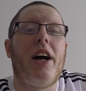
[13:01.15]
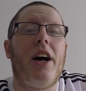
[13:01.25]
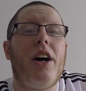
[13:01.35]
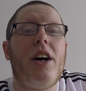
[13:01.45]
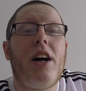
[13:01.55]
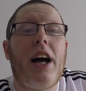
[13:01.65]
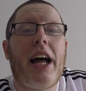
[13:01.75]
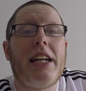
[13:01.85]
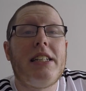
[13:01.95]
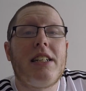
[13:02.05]

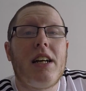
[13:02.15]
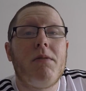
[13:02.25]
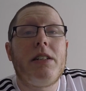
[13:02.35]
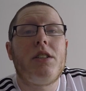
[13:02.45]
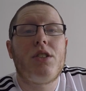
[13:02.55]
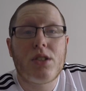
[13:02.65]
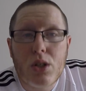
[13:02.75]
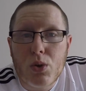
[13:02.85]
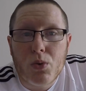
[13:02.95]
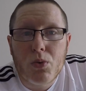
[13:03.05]
And coming
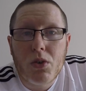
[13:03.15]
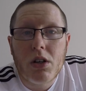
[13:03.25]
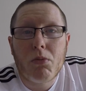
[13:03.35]
soon